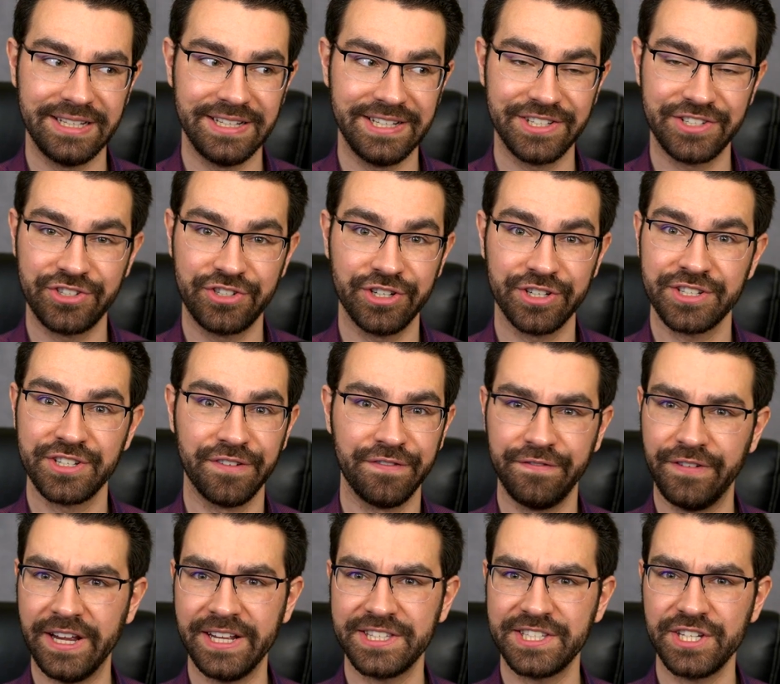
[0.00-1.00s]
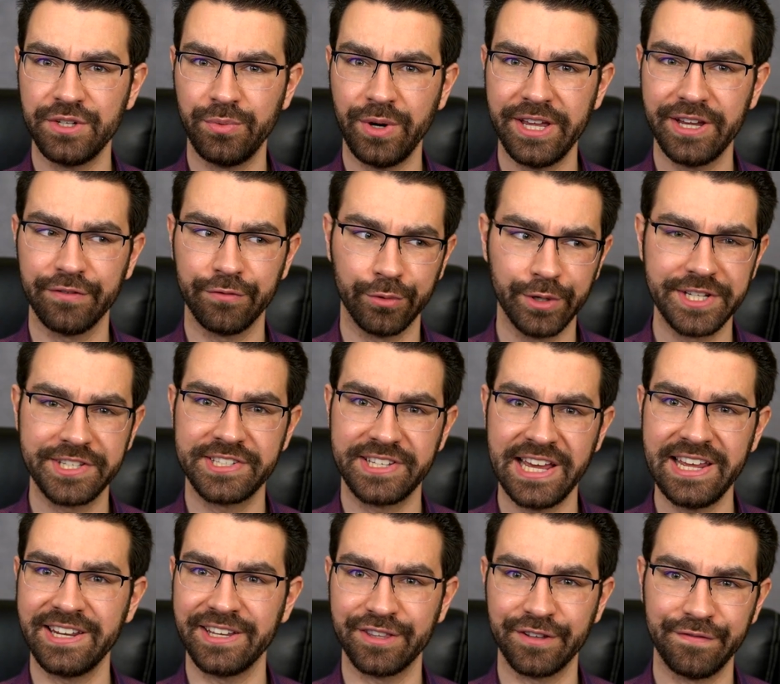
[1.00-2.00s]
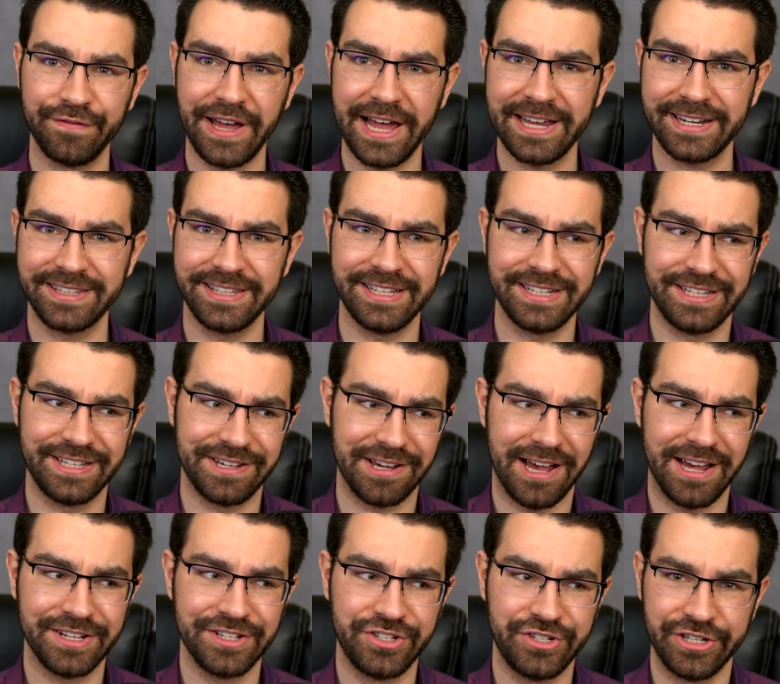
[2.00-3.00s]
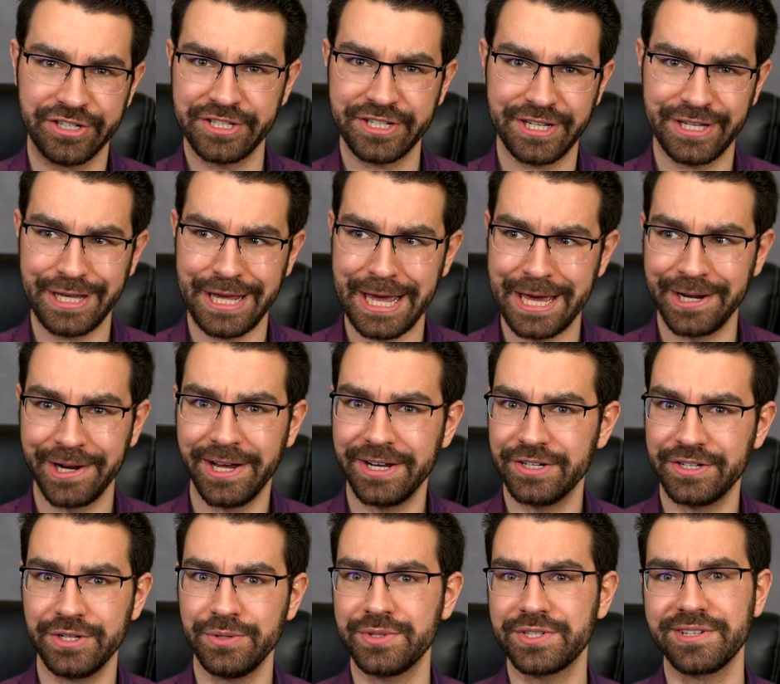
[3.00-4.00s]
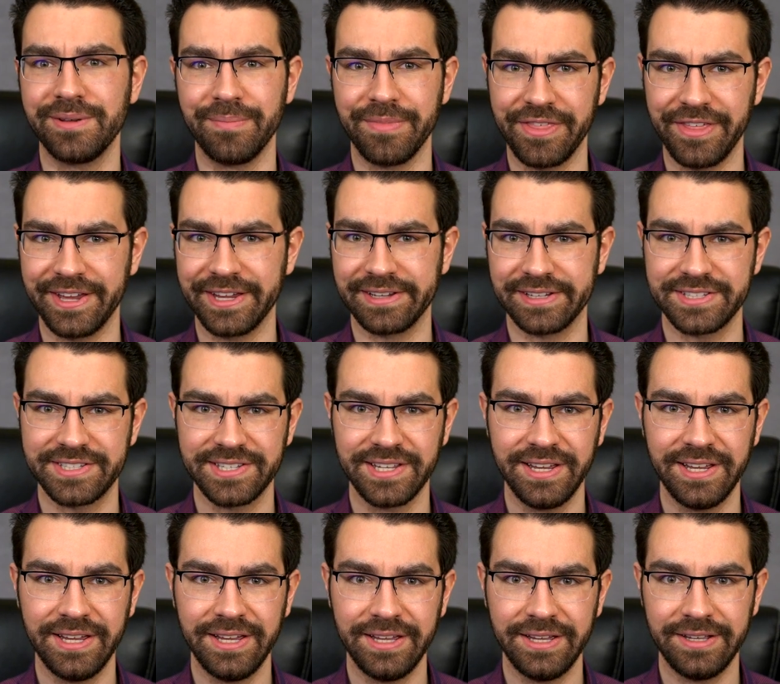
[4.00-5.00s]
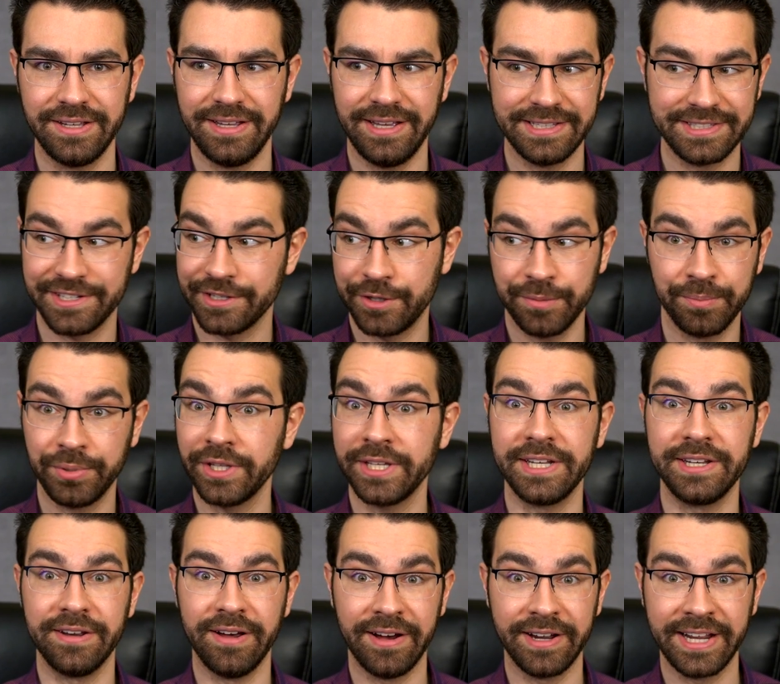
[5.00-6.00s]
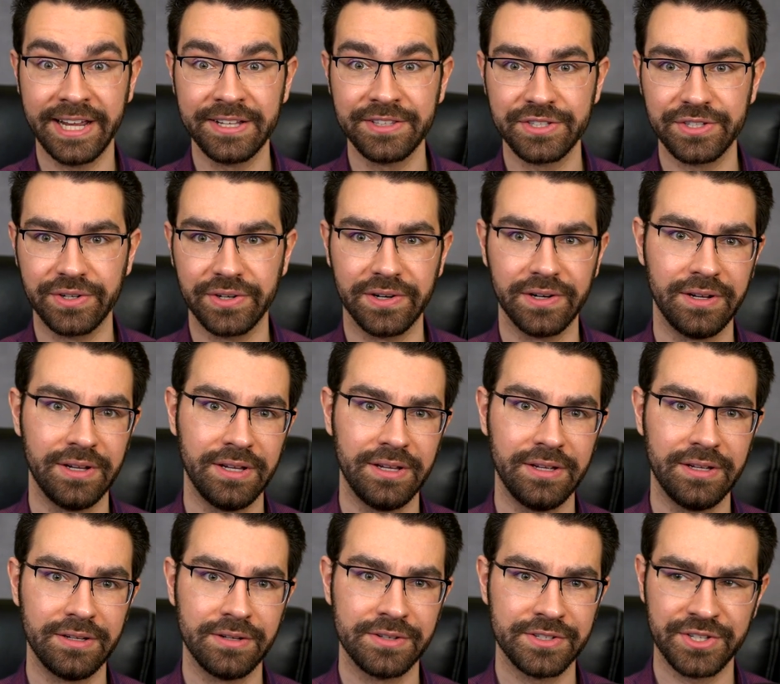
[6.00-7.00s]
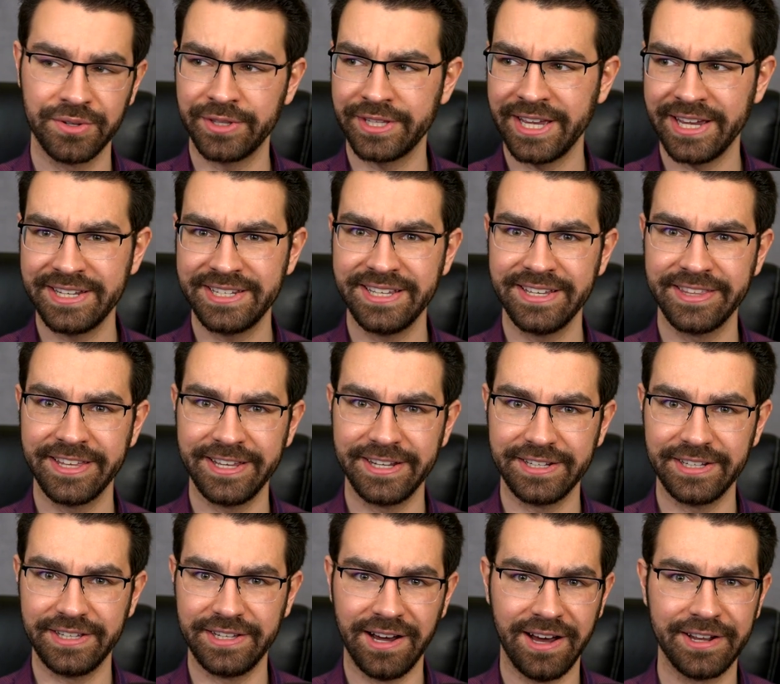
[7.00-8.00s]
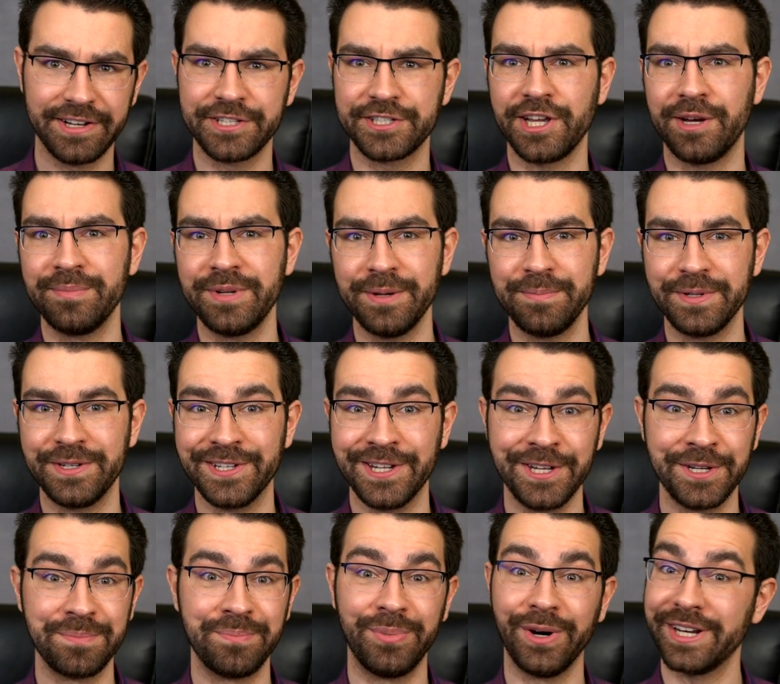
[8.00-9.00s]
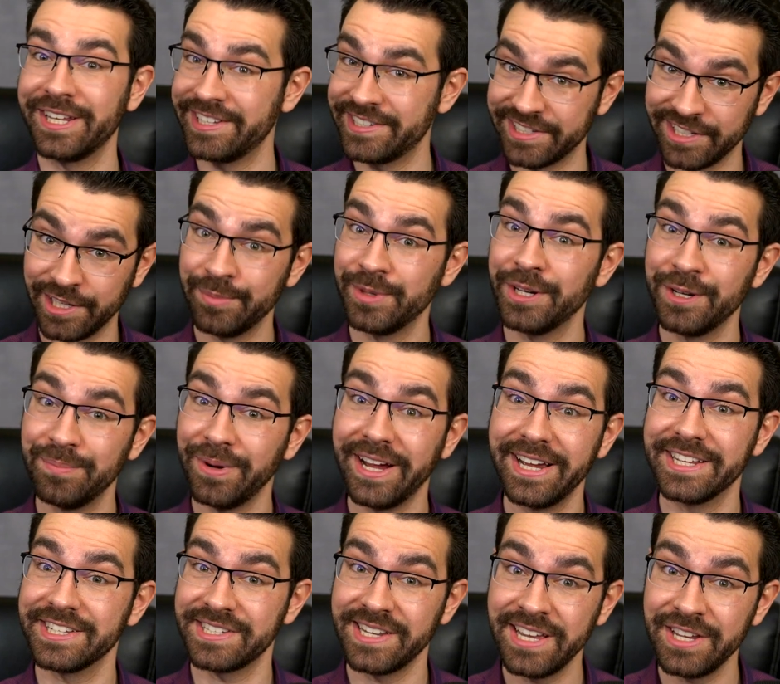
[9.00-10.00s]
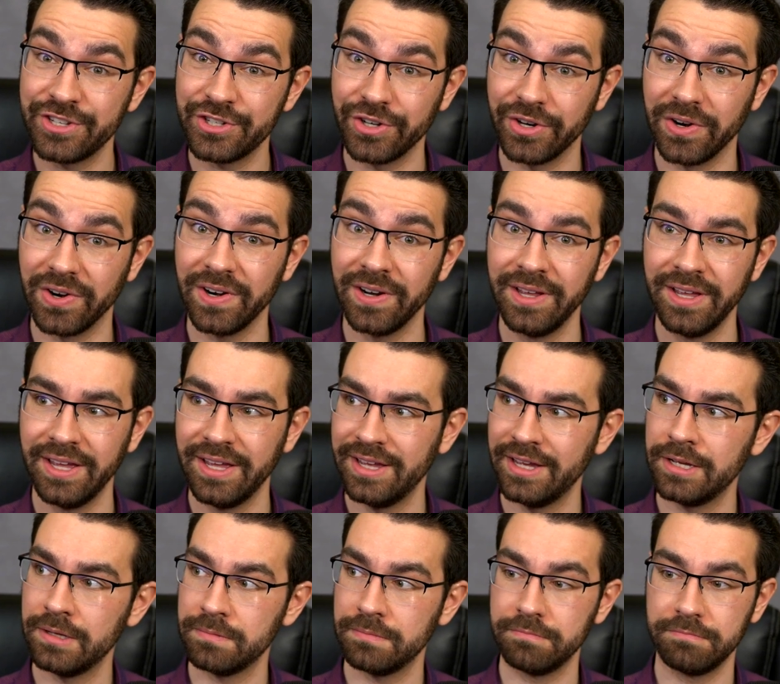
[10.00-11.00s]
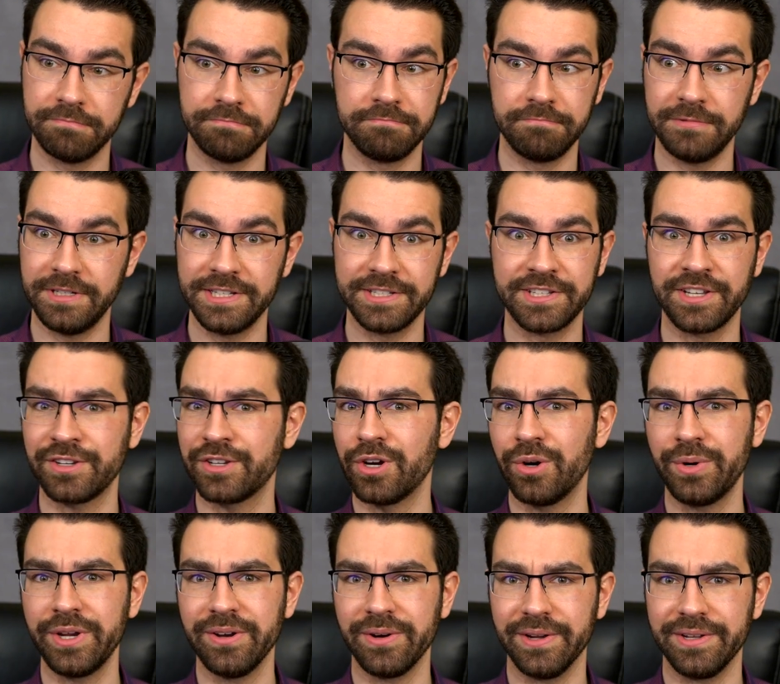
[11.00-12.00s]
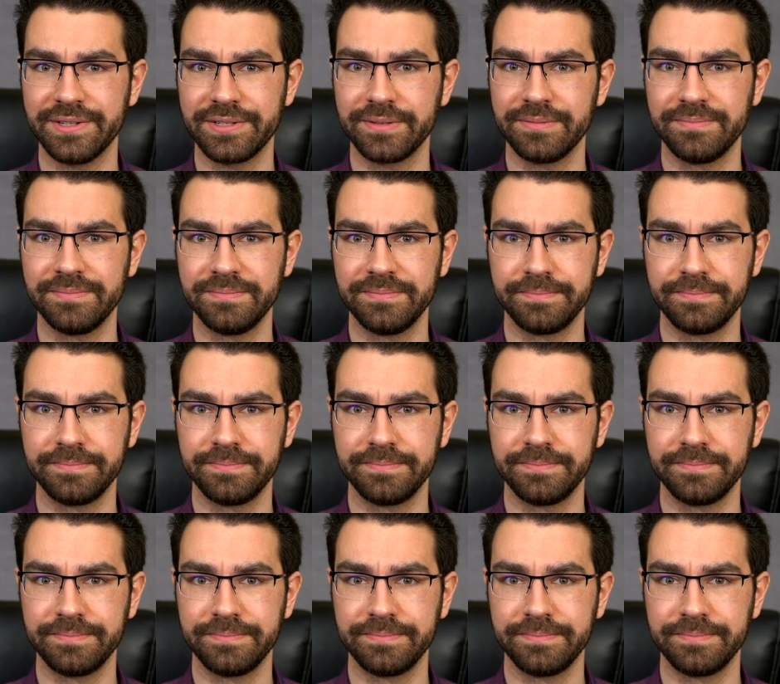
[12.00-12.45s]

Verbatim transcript: is just a fancy way of restating the fact that God just cannot do some things. It's a complete non-answer. So the idea that God is omnipotent, but he's limited by his nature, is incoherent.